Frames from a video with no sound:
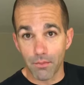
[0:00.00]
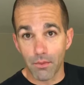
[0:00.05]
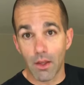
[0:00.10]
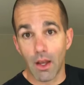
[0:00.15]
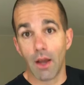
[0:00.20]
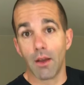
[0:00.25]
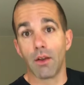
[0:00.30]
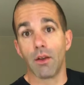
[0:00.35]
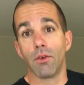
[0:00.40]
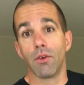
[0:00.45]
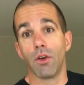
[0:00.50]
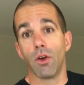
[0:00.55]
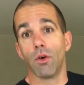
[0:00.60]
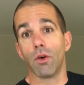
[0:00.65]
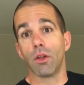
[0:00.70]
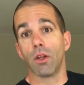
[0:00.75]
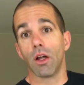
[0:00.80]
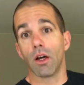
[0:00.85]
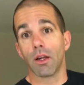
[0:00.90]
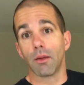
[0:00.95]
I don't know a
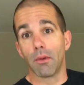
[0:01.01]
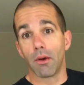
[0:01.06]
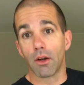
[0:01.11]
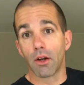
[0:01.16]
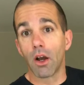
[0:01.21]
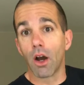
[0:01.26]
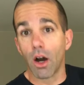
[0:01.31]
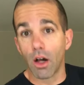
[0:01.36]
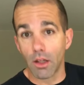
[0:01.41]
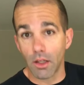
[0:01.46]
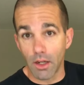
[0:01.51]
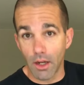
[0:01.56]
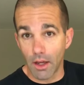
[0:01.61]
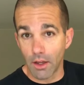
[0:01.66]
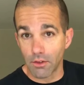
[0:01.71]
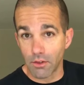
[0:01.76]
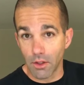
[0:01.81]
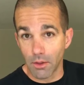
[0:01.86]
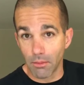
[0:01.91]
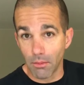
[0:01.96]
lot about
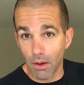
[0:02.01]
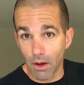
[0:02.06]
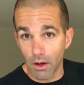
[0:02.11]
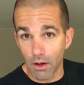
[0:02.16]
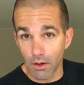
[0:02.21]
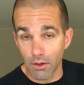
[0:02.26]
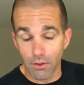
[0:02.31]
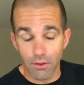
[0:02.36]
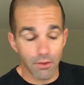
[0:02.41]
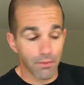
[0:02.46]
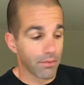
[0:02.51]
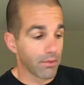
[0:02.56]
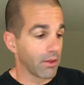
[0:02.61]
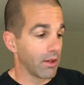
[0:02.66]
colonizing Mars.